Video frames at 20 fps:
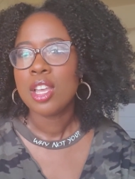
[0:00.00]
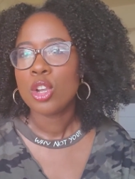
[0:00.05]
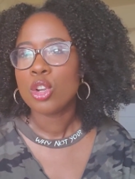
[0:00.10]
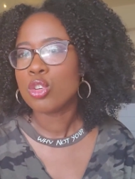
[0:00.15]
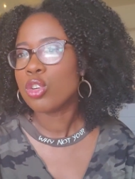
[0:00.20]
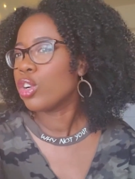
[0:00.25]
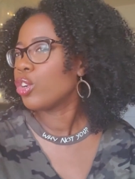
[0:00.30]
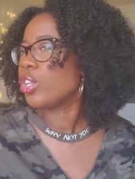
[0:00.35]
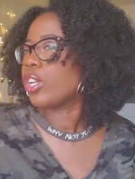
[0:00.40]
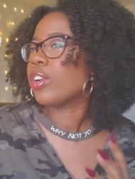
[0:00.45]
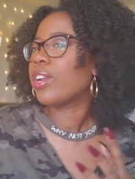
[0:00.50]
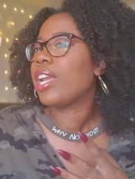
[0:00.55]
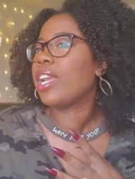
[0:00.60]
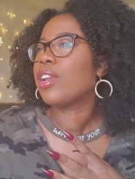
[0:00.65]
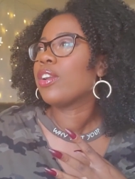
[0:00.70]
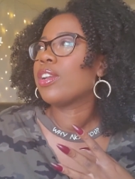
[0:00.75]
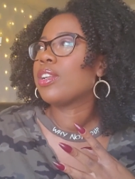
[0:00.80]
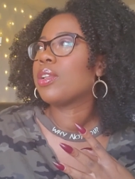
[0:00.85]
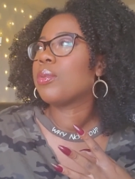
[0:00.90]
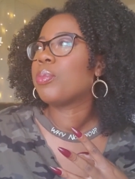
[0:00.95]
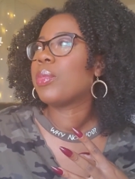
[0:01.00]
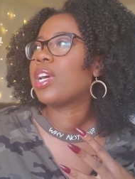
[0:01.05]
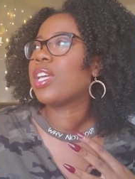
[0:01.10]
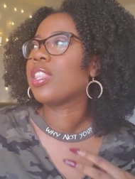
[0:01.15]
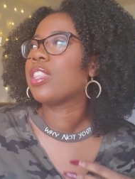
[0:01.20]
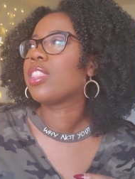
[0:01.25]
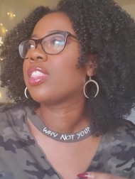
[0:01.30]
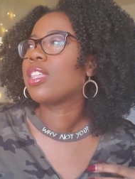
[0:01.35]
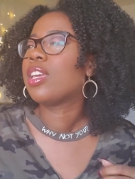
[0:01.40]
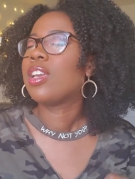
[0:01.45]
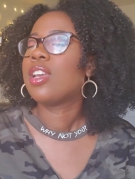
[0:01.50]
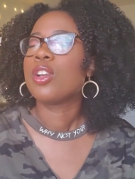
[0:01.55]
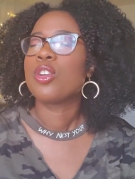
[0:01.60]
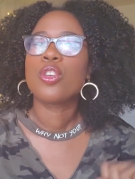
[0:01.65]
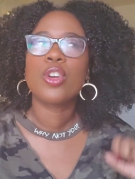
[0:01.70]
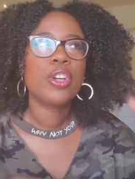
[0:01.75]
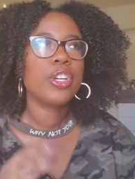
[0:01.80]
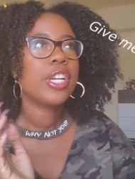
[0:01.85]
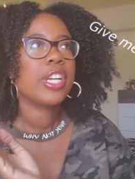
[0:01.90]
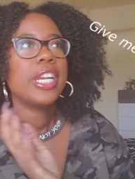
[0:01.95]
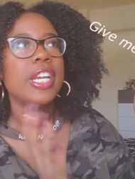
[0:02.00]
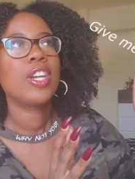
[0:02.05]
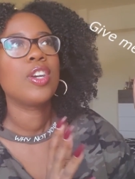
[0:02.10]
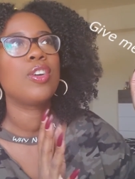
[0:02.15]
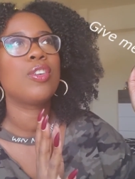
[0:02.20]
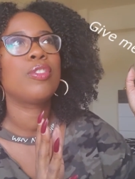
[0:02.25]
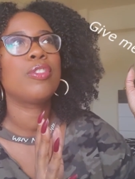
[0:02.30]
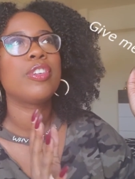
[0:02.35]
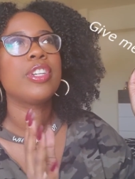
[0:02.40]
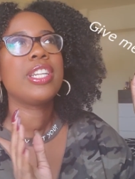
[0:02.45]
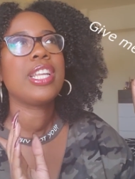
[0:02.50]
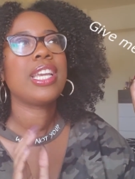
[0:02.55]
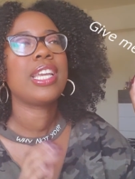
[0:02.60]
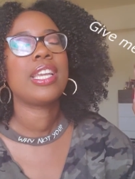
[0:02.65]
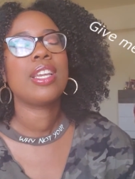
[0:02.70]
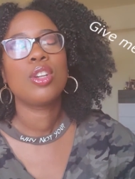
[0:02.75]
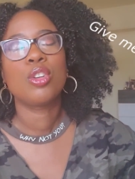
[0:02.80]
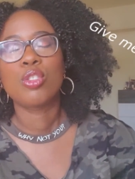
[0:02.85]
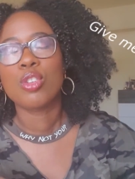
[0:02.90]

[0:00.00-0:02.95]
grow your hair in a month, grow your hair overnight,